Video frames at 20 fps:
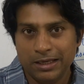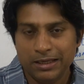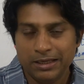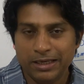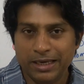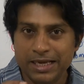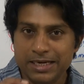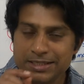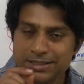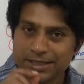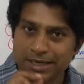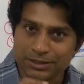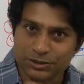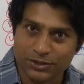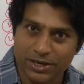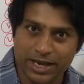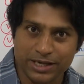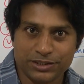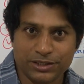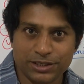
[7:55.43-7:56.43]
In such
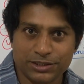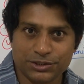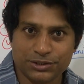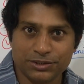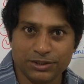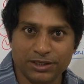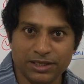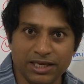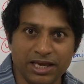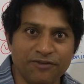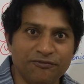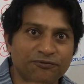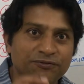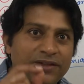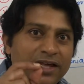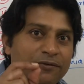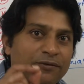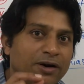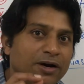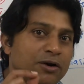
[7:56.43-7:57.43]
cases, if
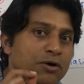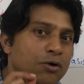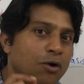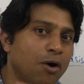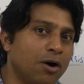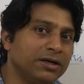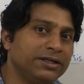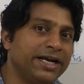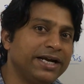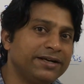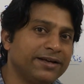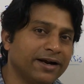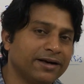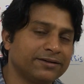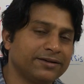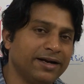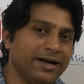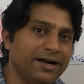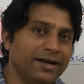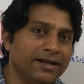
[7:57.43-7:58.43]
they were not
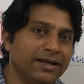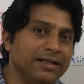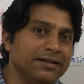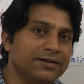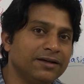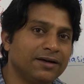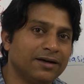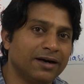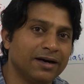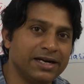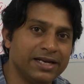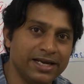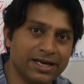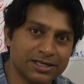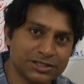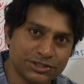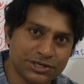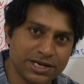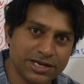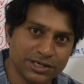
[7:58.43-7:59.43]
detected in the earlier
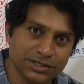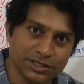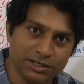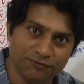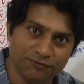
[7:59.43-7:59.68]
stages in